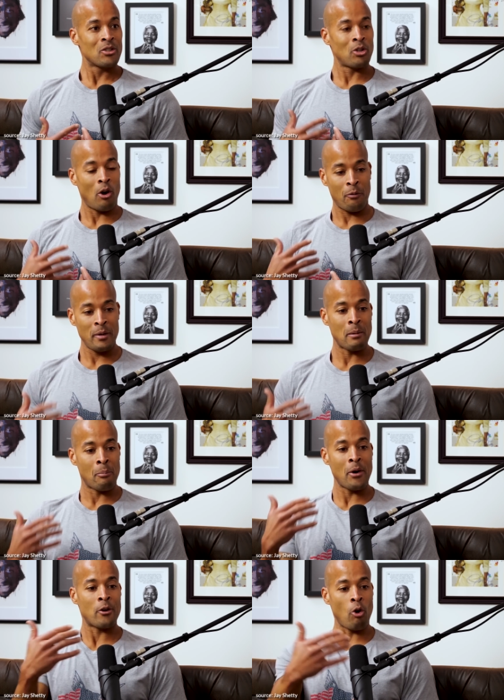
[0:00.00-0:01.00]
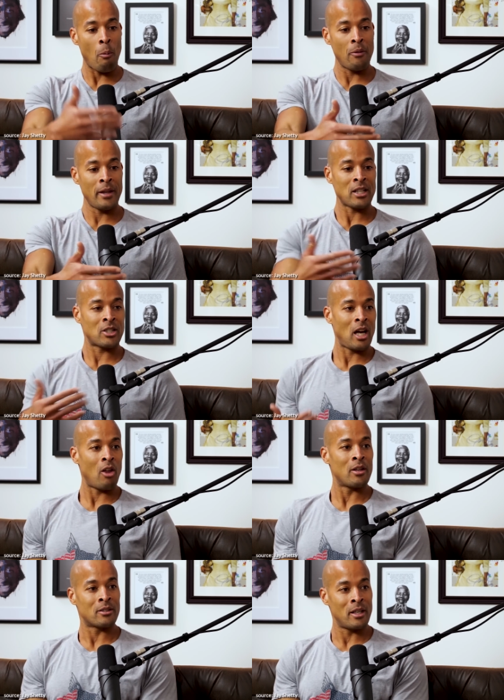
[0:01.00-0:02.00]
So for me to break open that
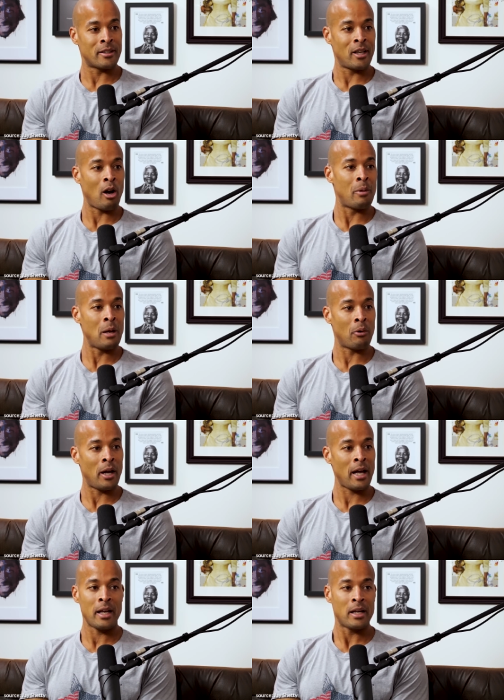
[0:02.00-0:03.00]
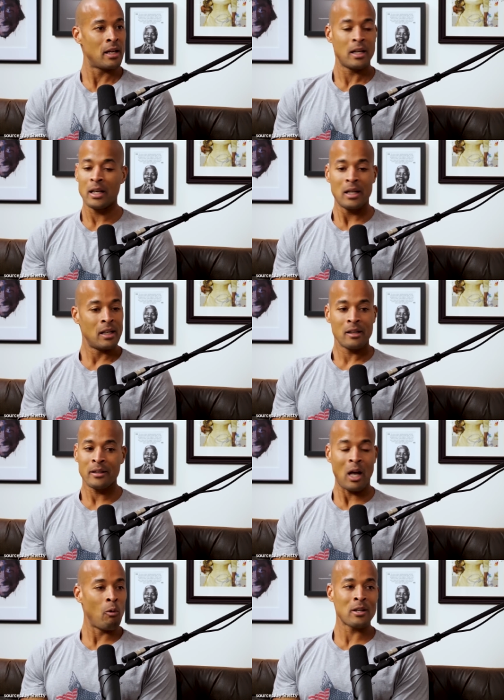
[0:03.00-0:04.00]
shell and, and tell people, hey,
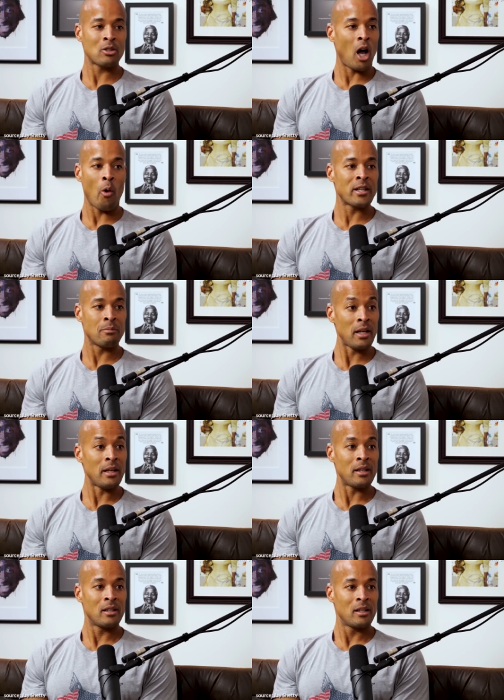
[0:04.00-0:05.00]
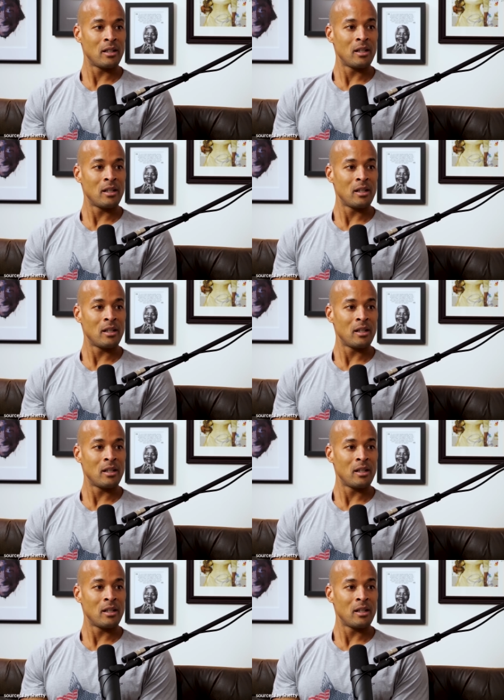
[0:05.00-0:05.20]
that wasn't always me.